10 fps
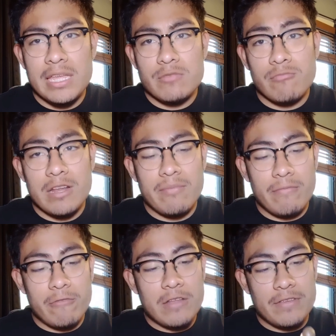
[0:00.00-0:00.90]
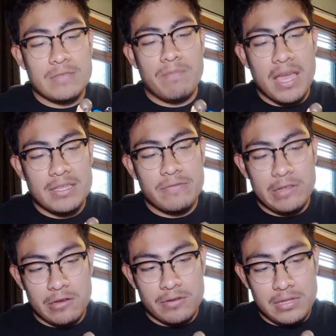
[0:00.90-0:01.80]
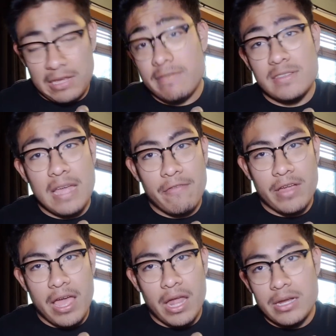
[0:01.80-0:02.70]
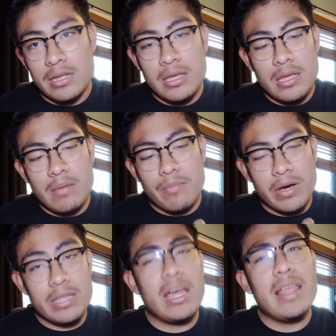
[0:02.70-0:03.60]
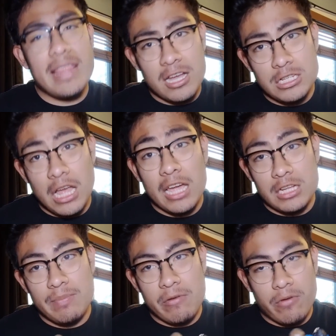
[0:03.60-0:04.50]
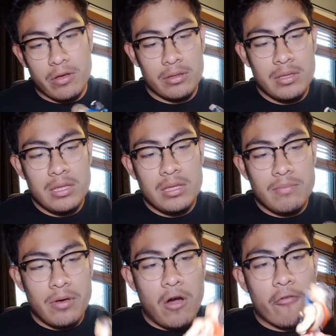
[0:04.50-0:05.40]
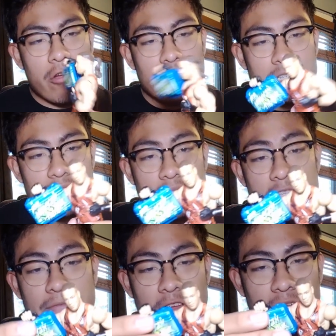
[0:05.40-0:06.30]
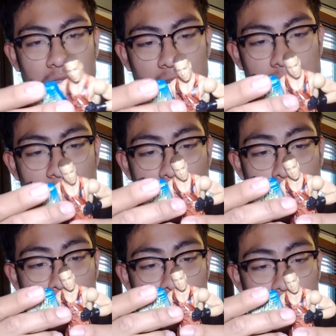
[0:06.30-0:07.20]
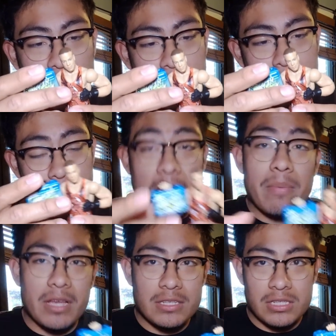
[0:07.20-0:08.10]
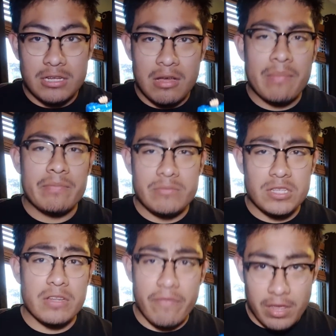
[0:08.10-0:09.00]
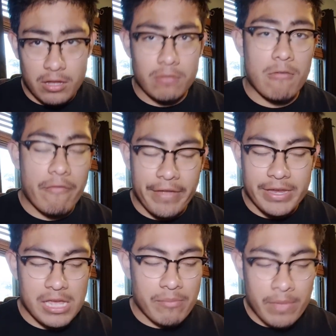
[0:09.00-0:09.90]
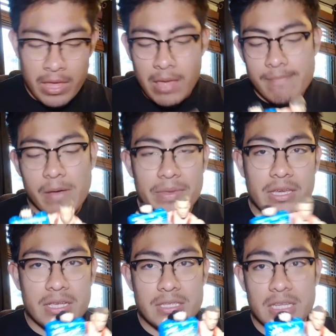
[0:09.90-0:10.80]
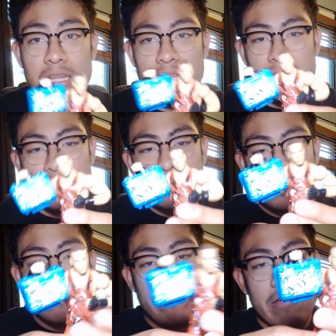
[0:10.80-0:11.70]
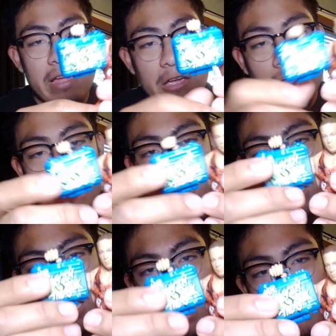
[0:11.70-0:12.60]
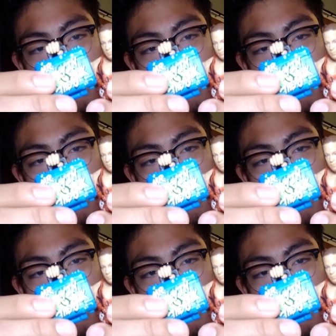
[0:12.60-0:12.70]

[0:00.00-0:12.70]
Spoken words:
one of his best figures he's ever had. But I could be wrong. But overall, just this figure alone, I really love. Not because I'm just a fan of Rob Van Dam, but because it is very high quality and